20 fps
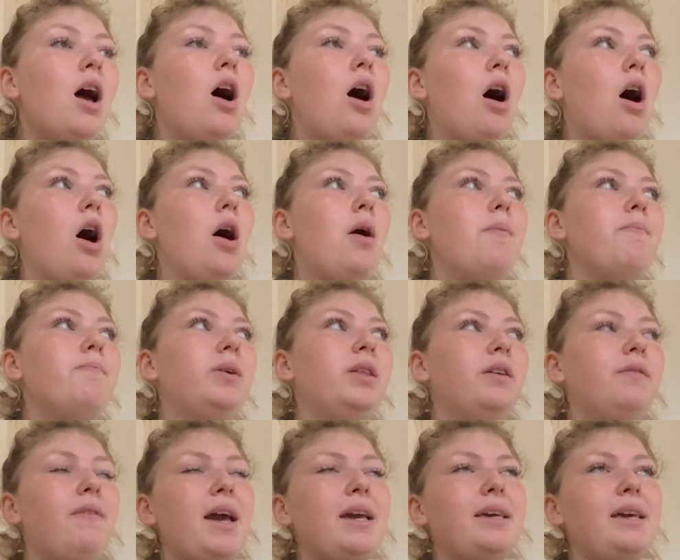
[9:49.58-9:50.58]
But
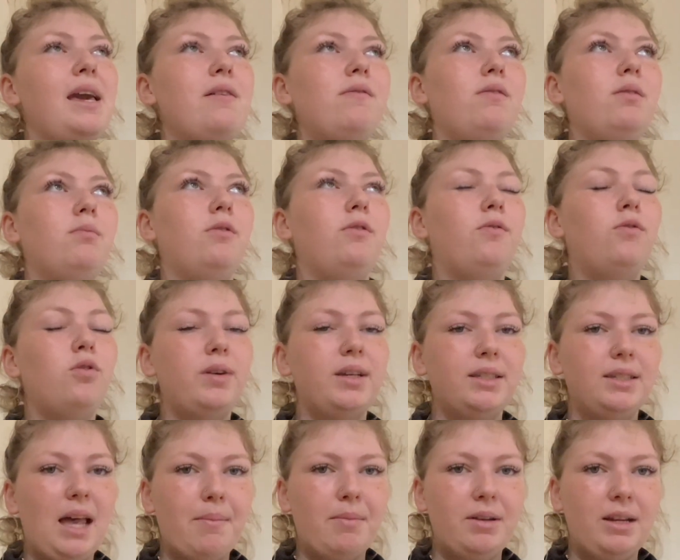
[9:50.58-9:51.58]
the vet gave him a full
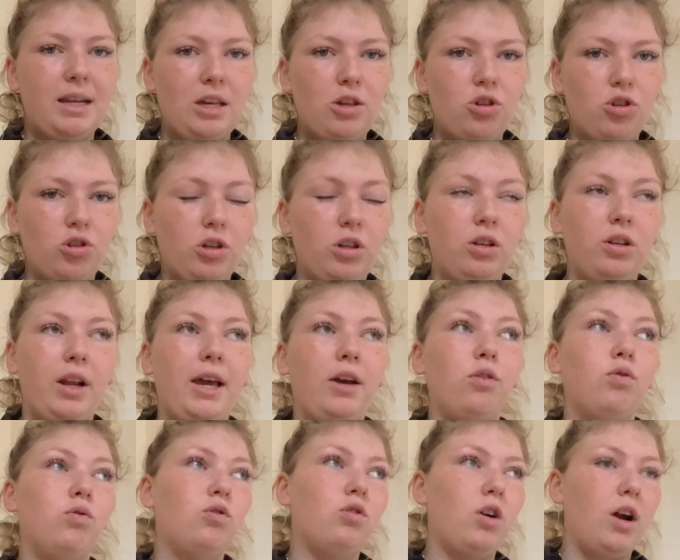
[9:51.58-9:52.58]
examination, like
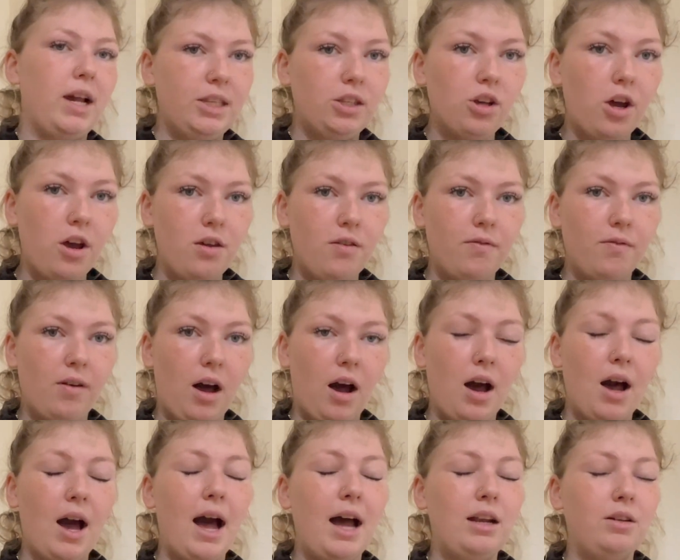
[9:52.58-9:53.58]
right
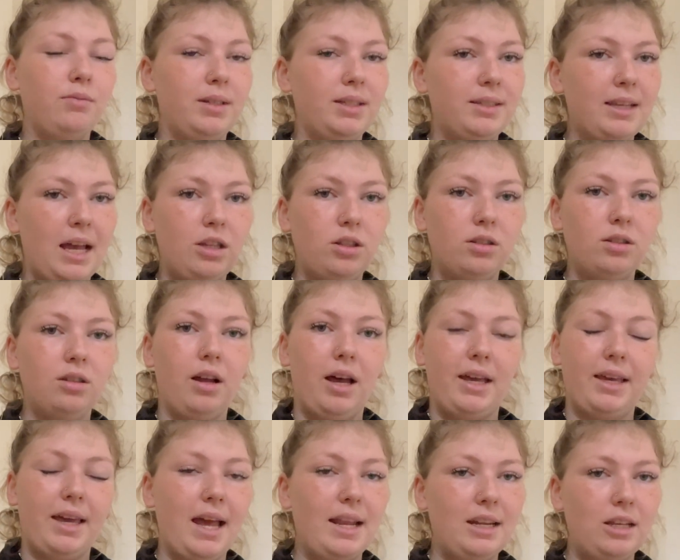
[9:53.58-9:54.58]
over, and we said
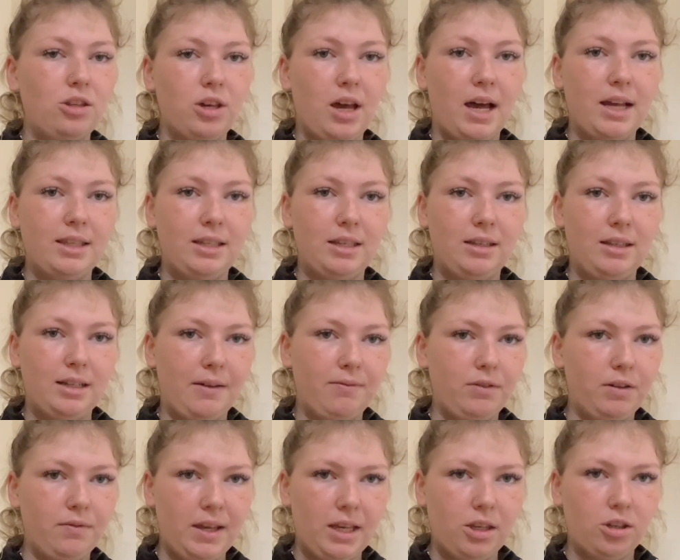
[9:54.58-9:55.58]
like any chance he could have
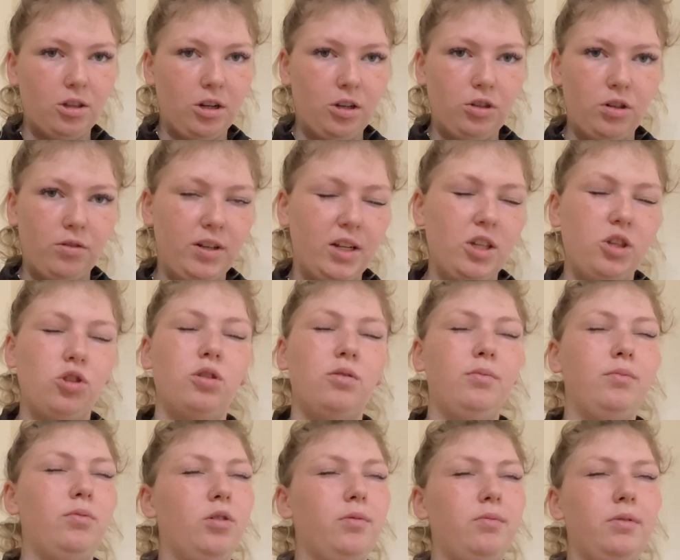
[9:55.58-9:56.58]
navicular
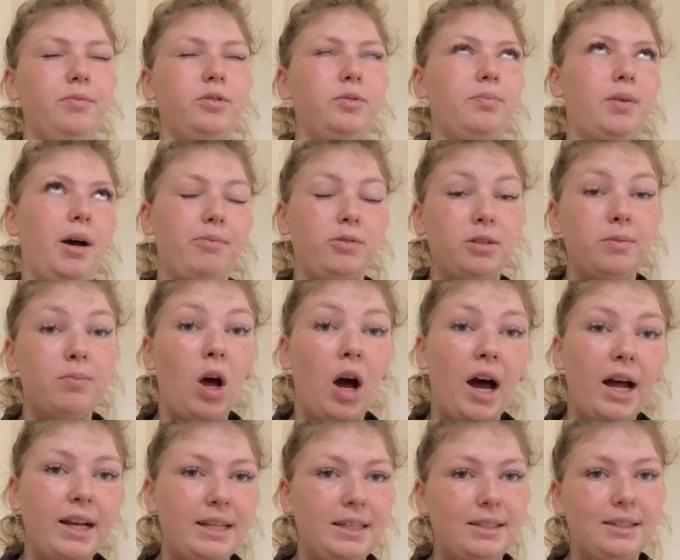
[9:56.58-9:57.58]
neurological problems, blah blah blah,
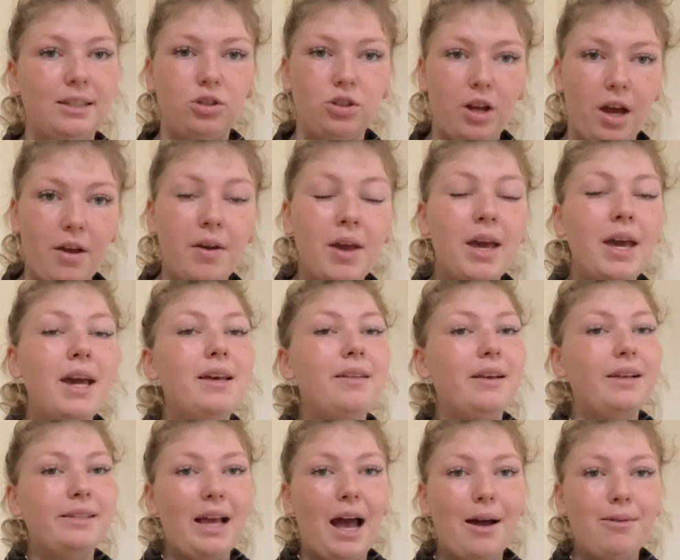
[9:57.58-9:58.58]
and he said no,
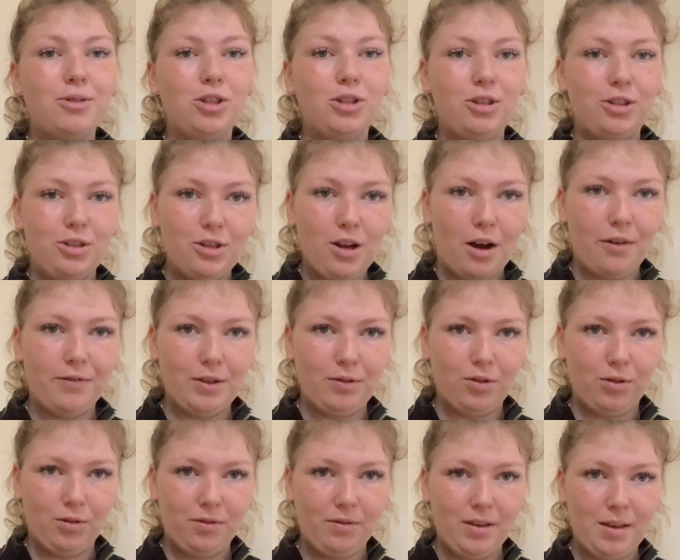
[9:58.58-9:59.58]
there's absolutely nothing
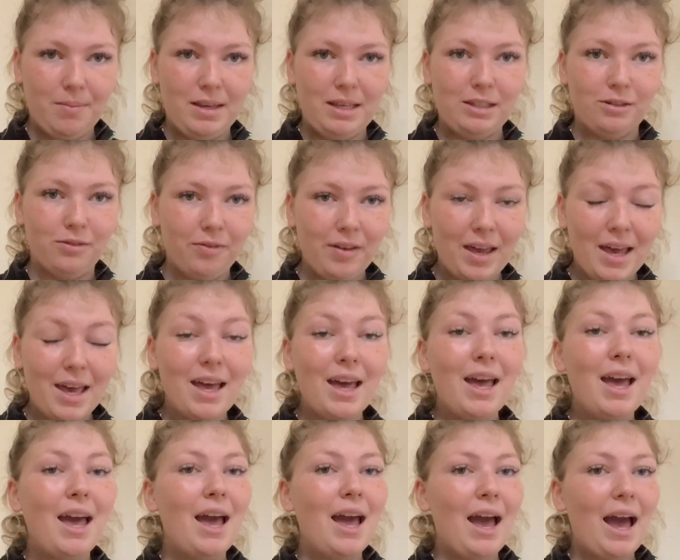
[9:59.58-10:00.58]
wrong with him. He's fit
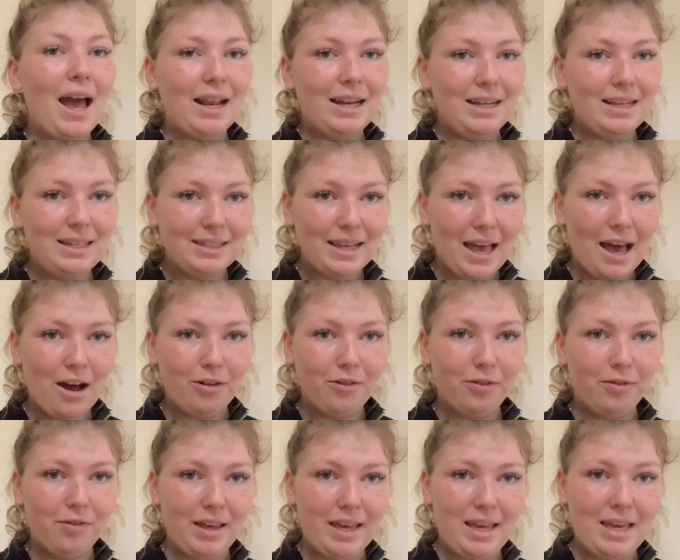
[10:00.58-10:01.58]
and he's
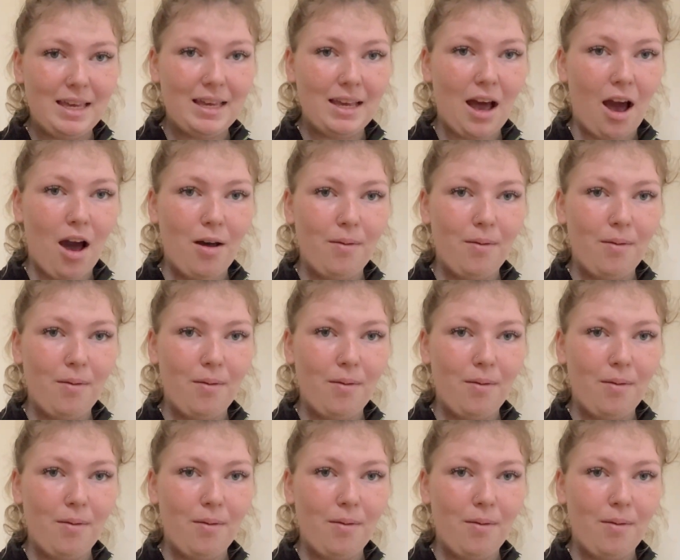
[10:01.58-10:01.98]
healthy.